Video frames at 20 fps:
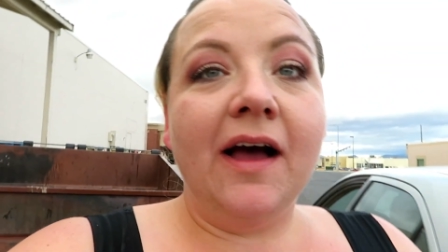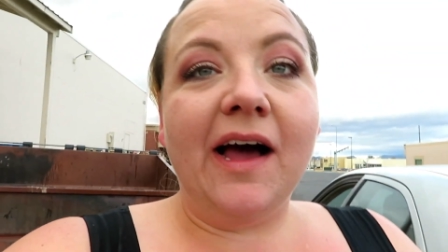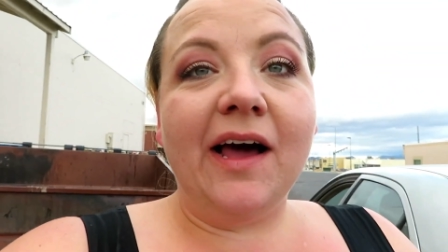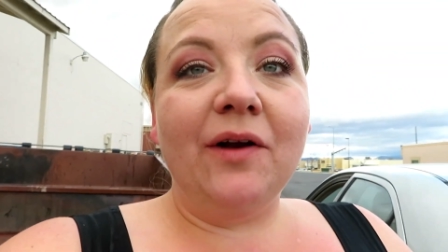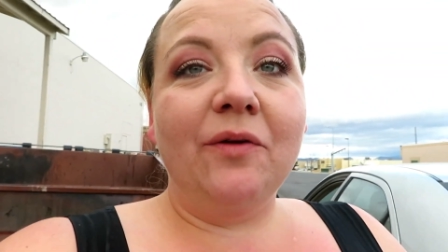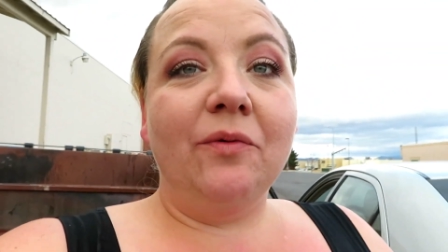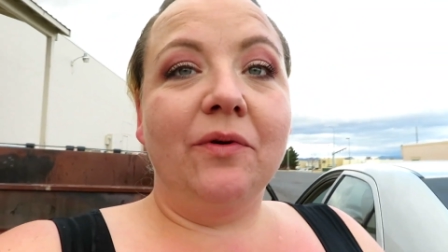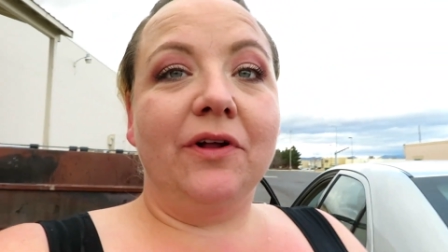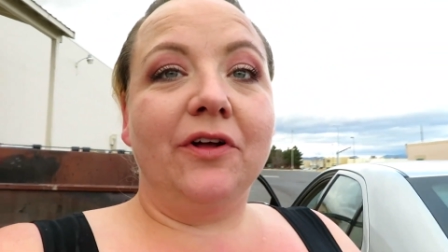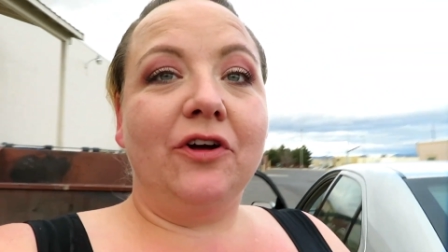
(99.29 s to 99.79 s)

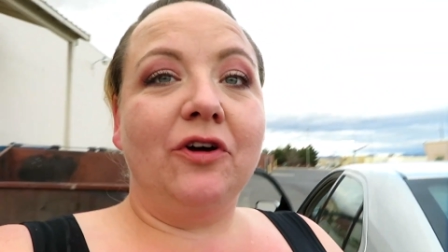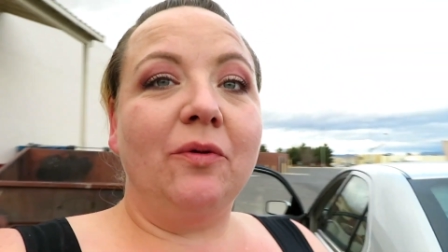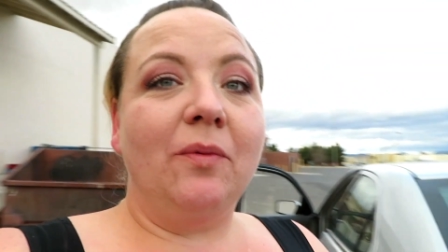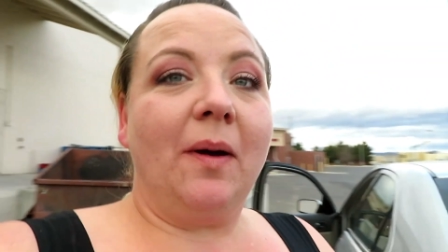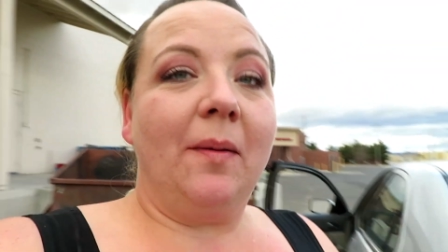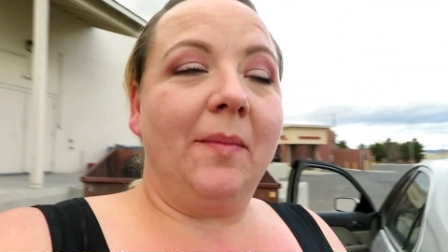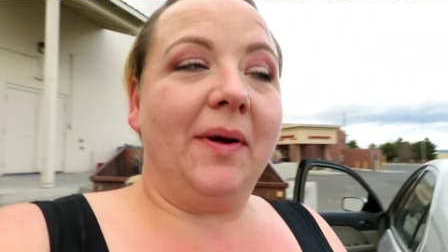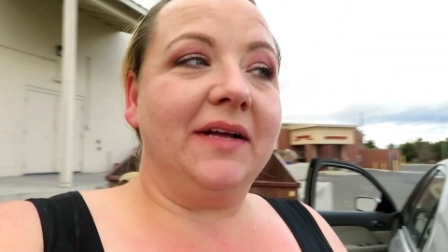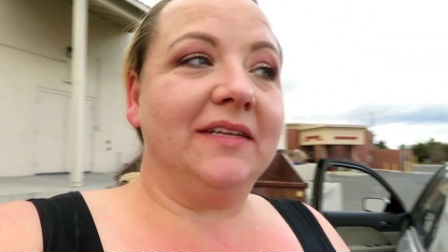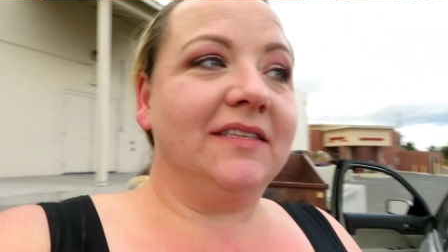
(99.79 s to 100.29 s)
I don't want to go
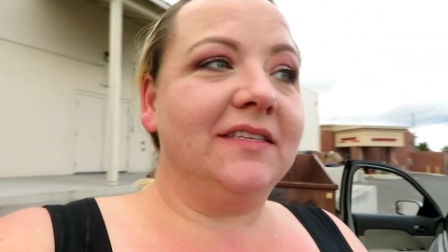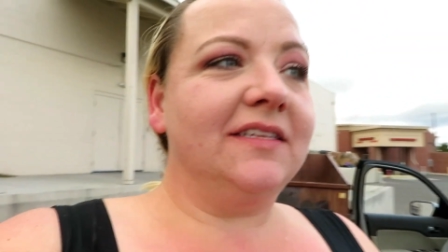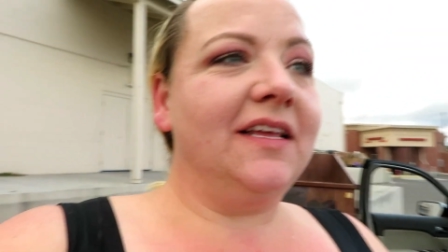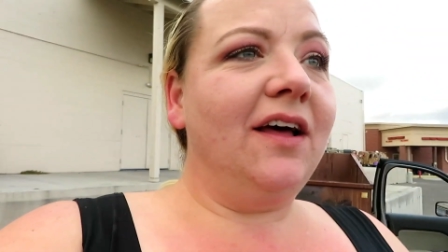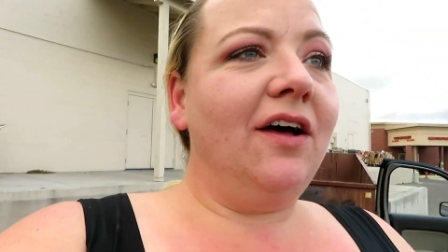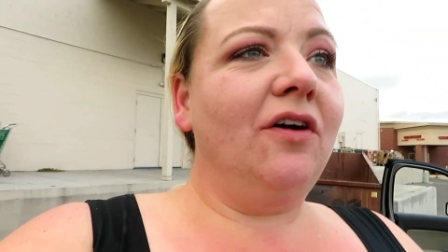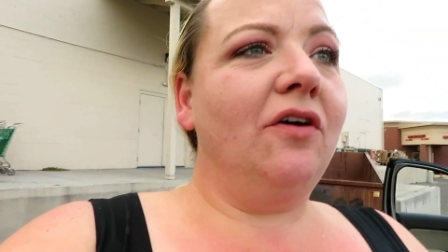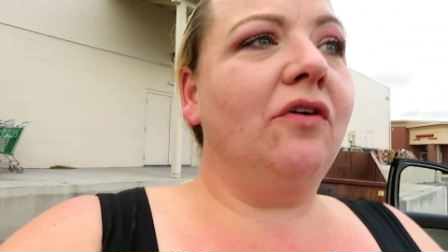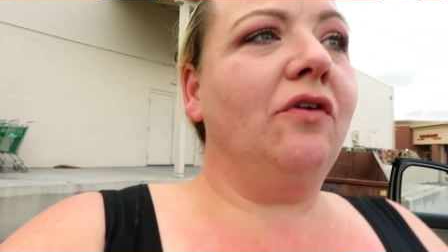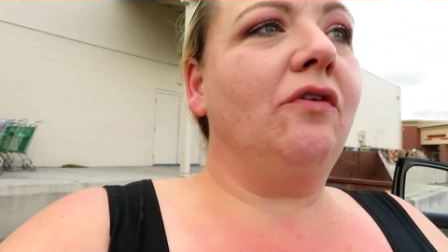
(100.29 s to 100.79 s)
by
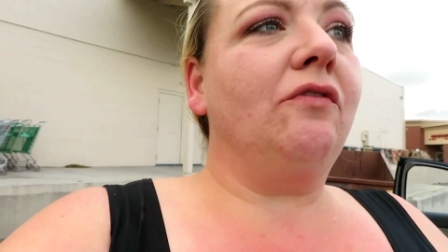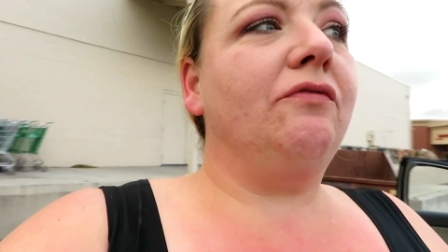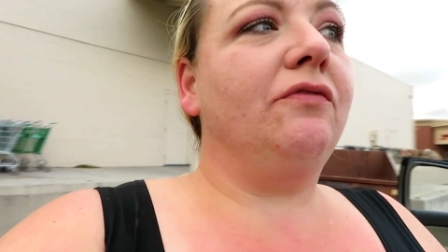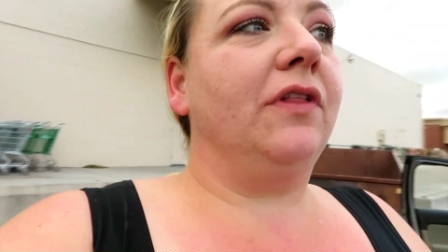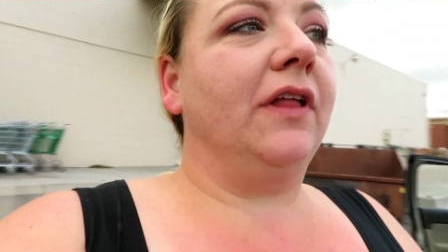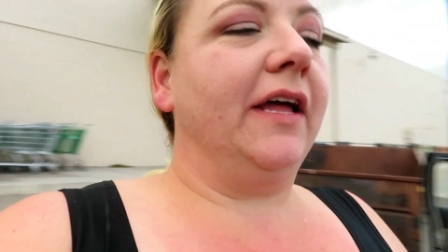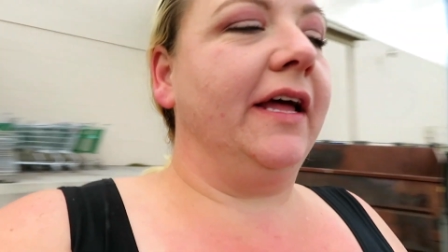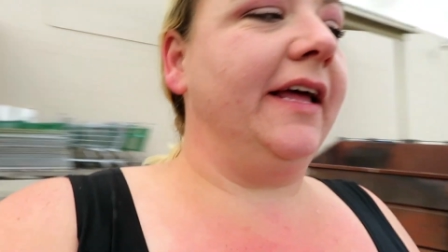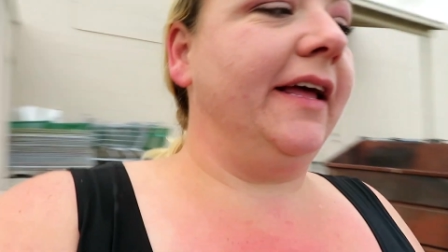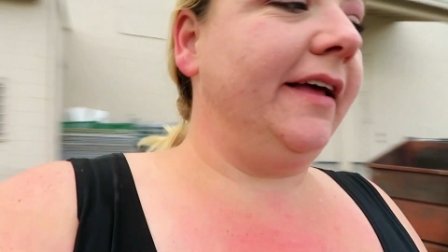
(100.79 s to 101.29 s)

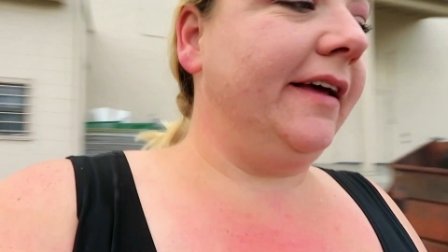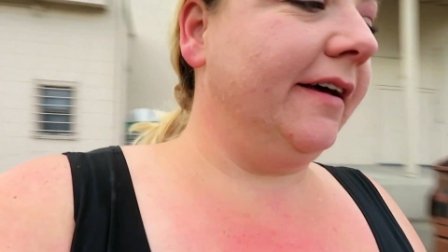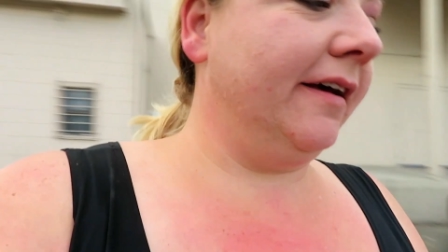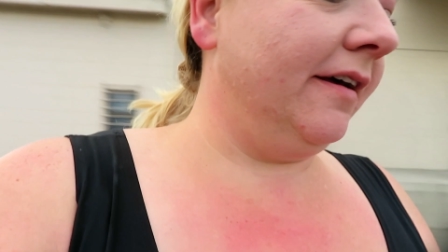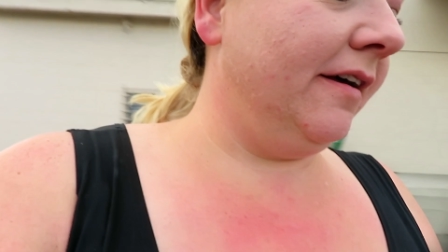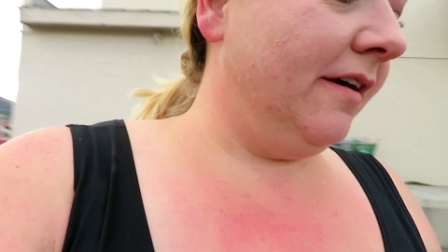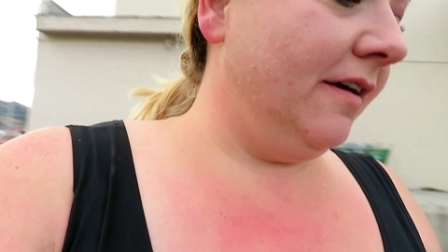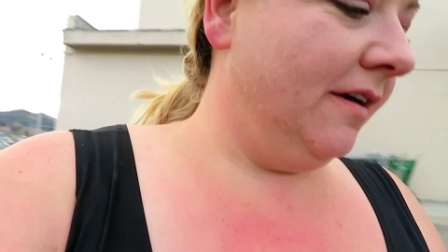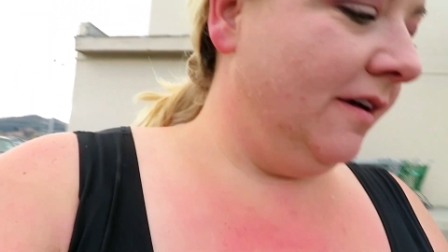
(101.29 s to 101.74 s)
myself, like,